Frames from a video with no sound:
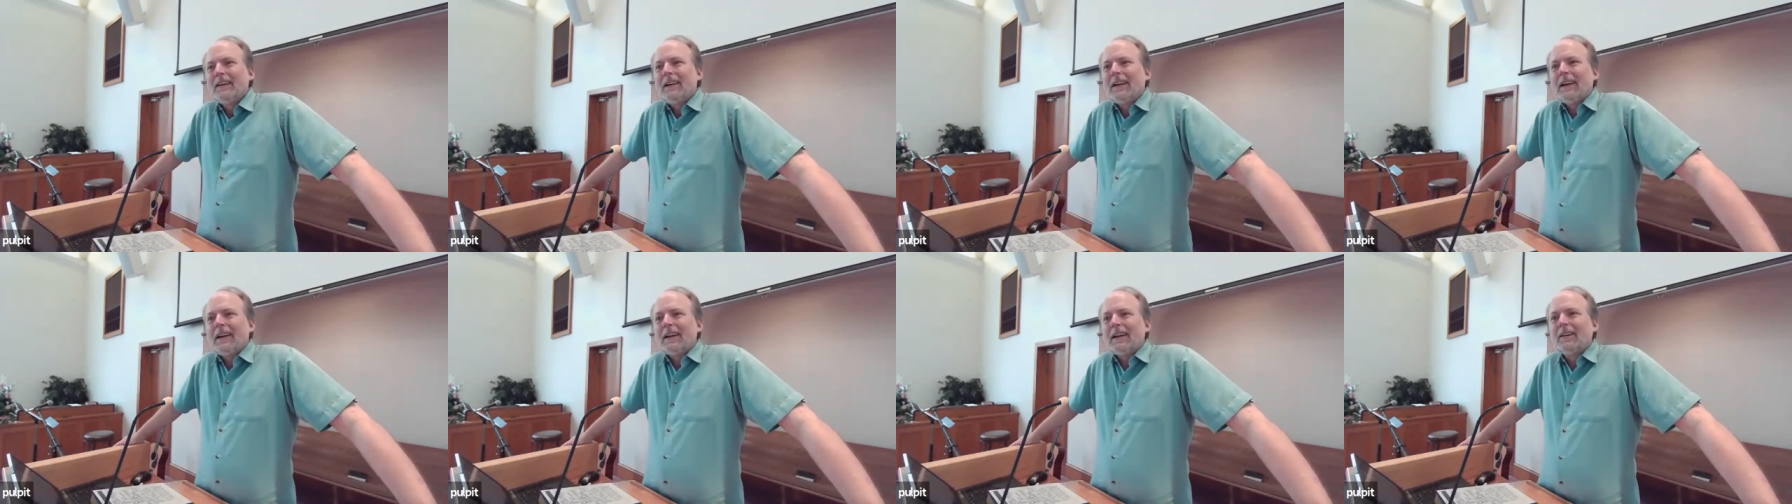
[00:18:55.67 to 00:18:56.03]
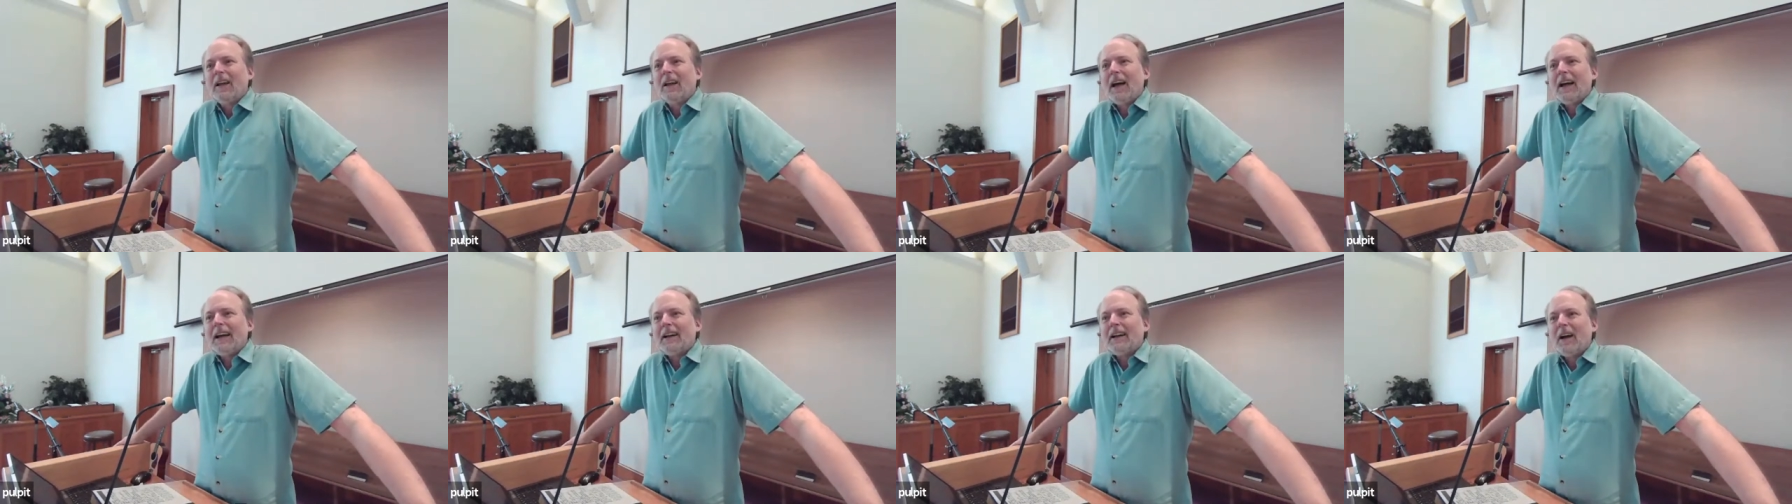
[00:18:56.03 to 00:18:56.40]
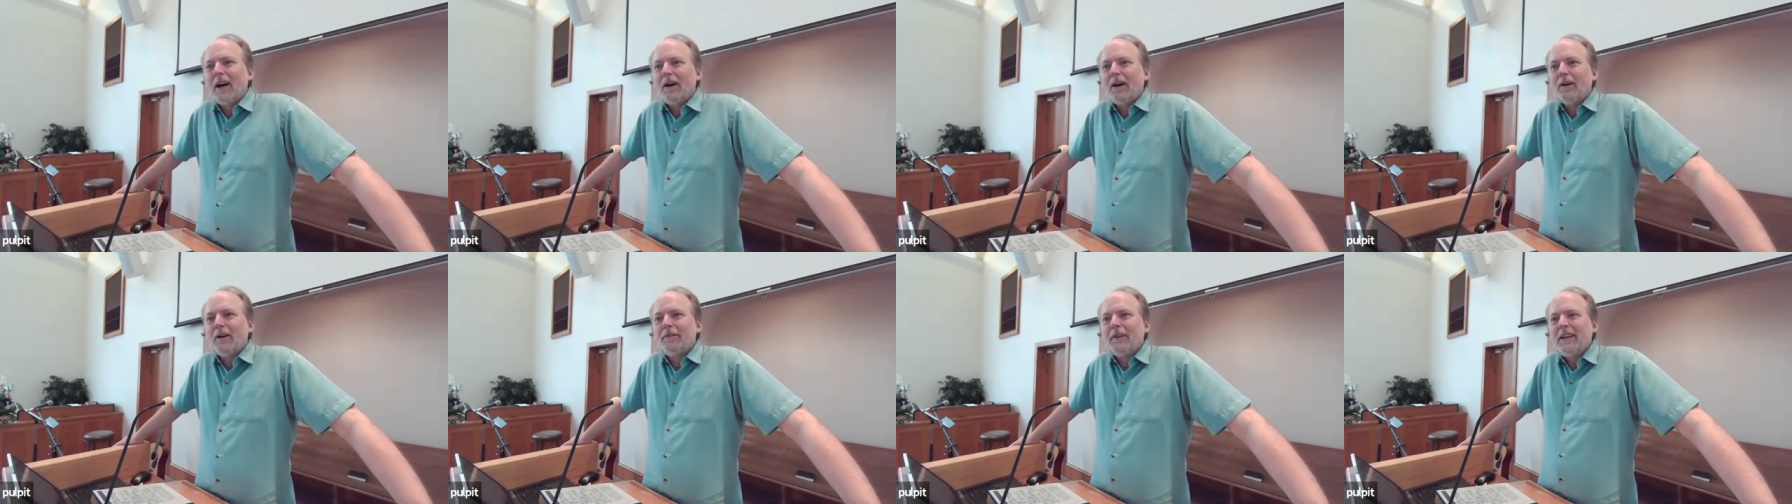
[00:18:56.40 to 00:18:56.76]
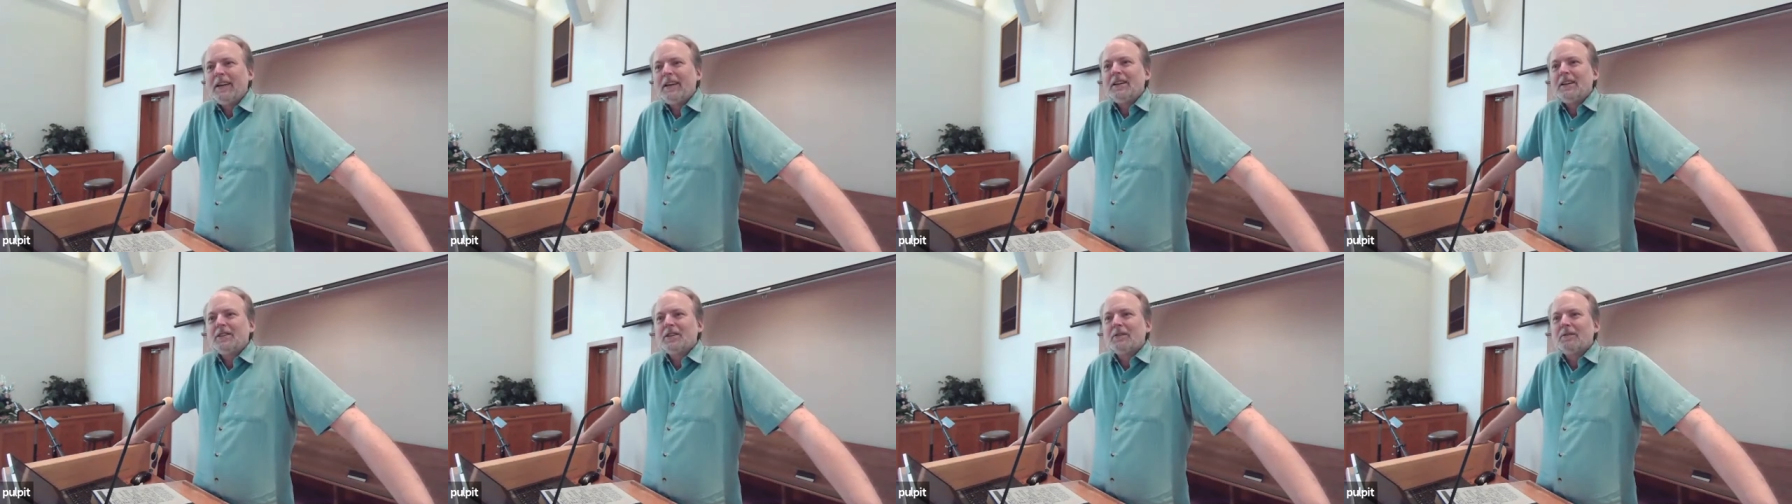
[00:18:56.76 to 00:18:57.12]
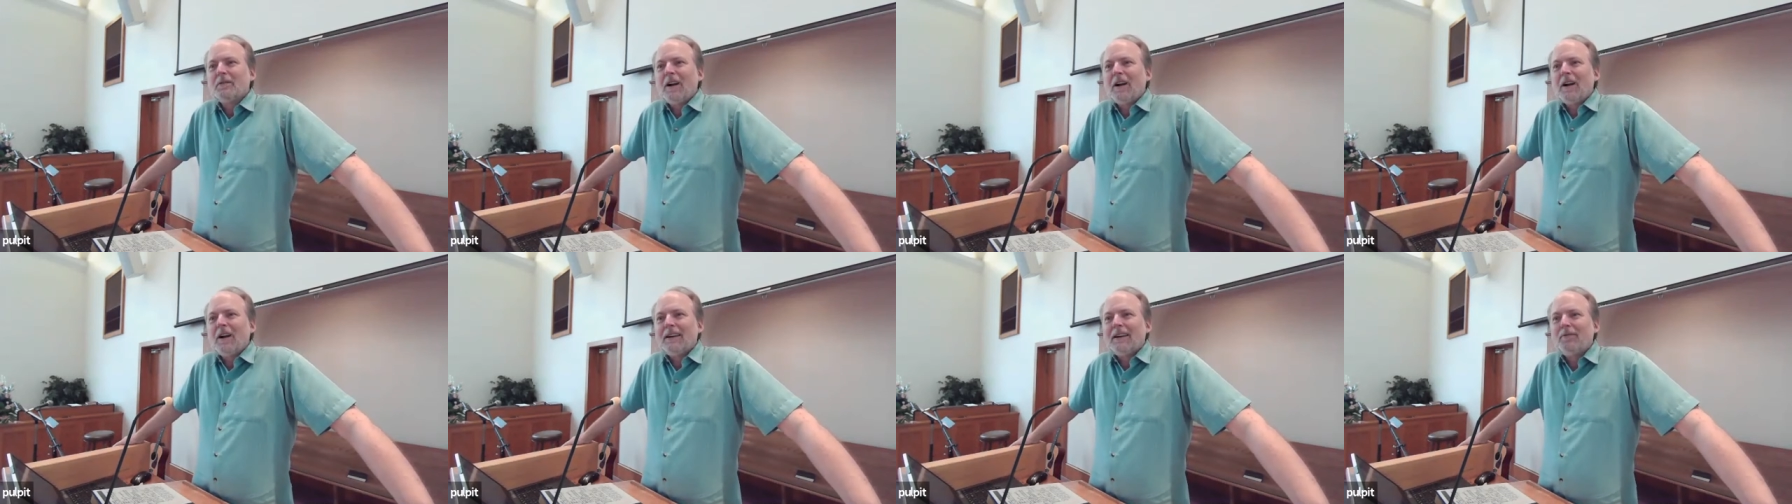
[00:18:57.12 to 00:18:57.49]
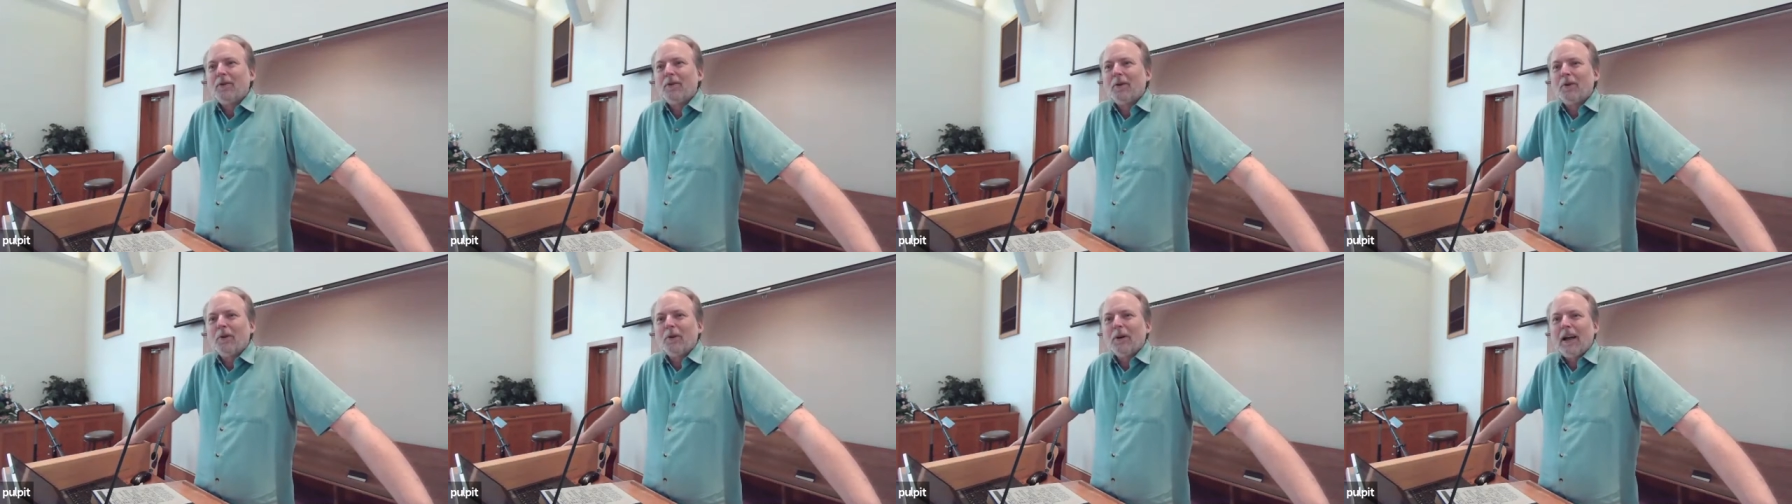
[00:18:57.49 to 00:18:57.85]
in light of his
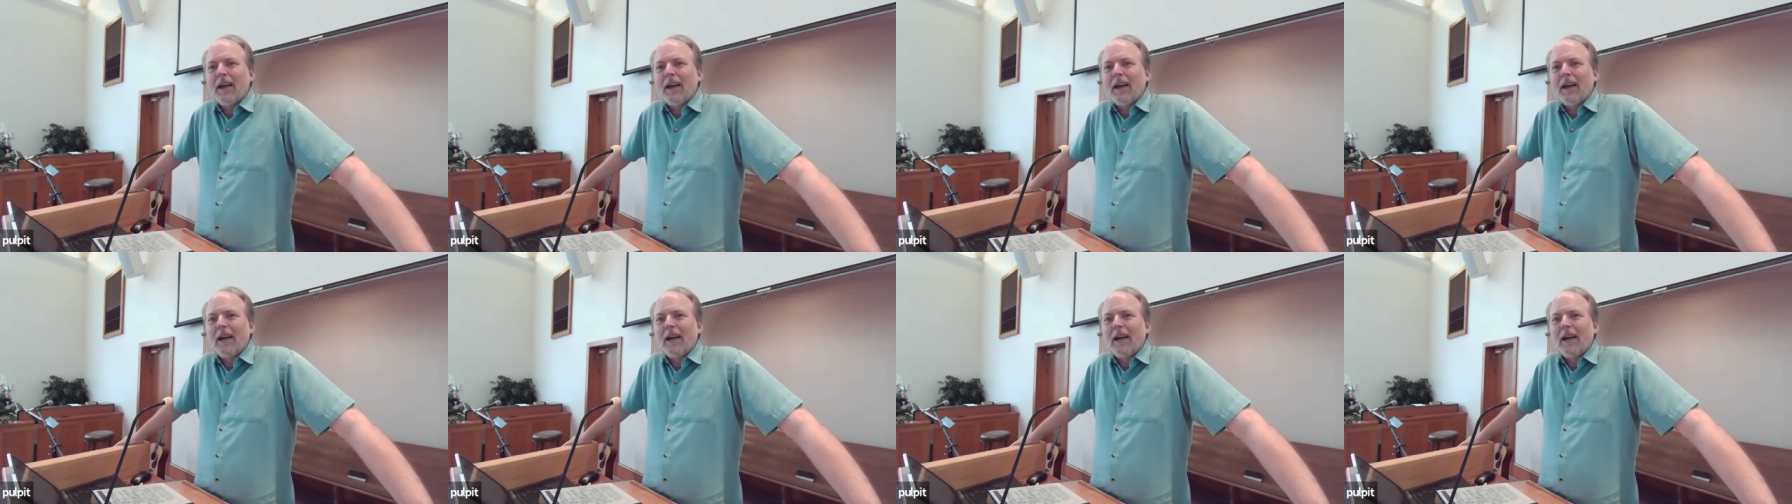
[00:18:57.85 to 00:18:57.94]
arrival